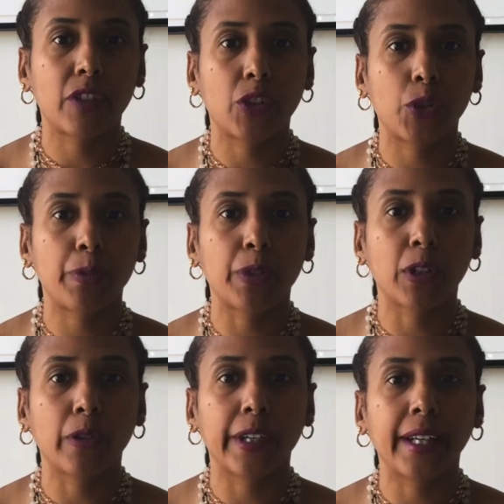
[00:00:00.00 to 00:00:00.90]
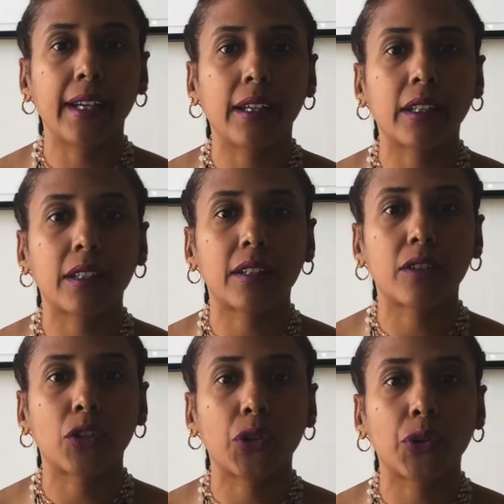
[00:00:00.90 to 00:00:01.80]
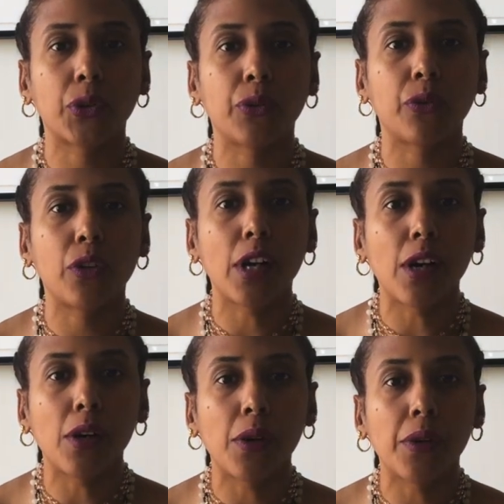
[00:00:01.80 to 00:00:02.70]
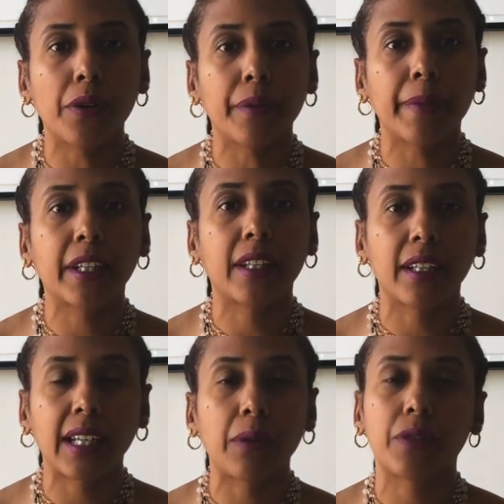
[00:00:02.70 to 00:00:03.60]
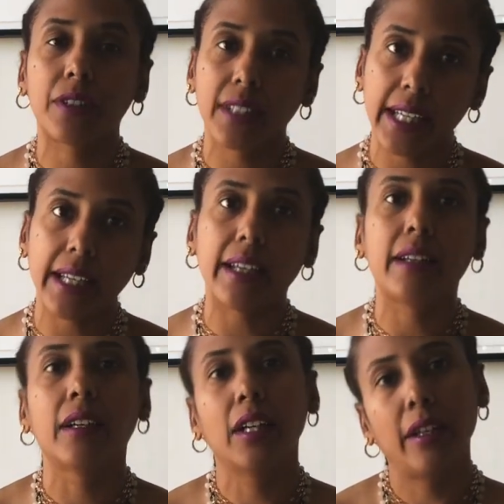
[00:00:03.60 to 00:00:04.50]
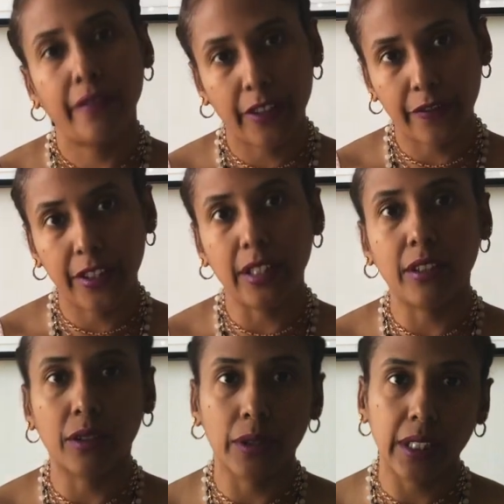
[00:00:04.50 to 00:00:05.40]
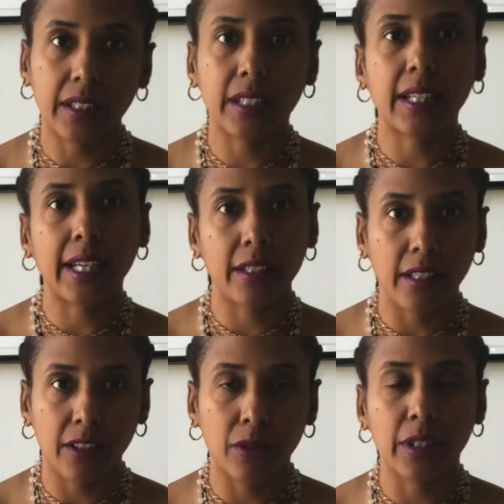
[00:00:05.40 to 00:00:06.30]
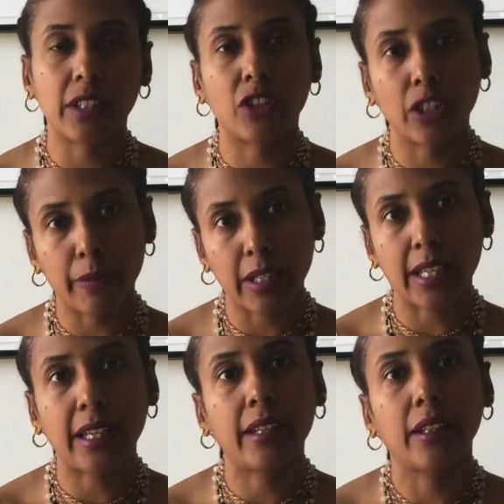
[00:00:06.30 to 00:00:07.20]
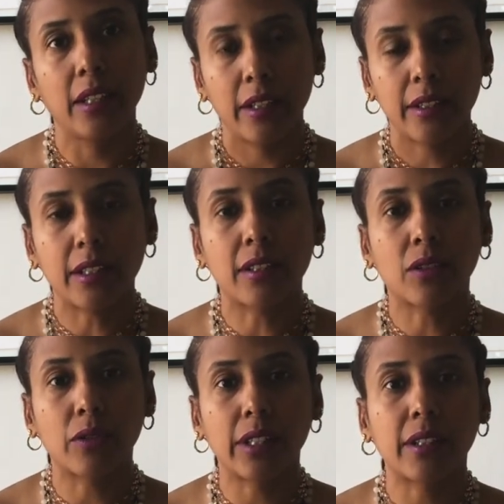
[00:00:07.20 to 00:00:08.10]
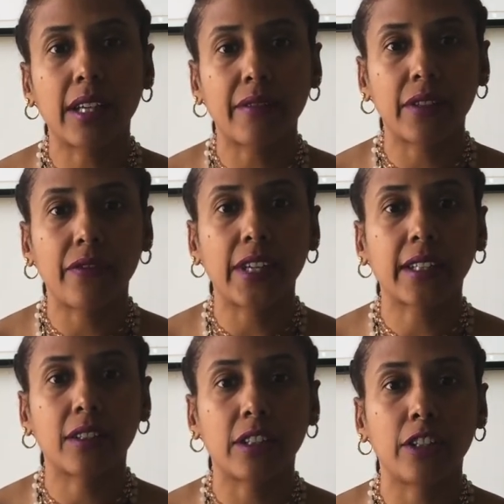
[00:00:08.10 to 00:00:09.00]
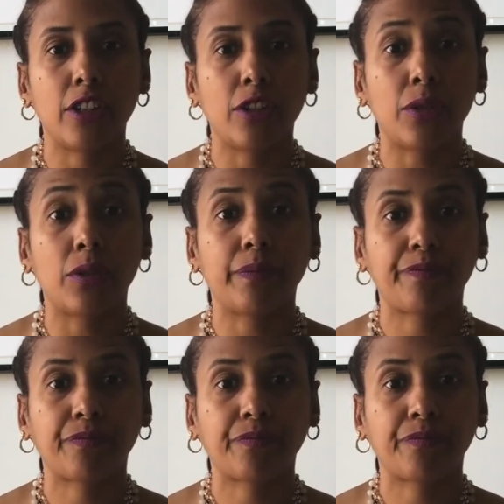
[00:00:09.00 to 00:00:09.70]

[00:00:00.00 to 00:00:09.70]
of the Jupiter quincunx, the true node, but again, I will say 15 degrees to 19 degrees Gemini this is going to have an effect on you.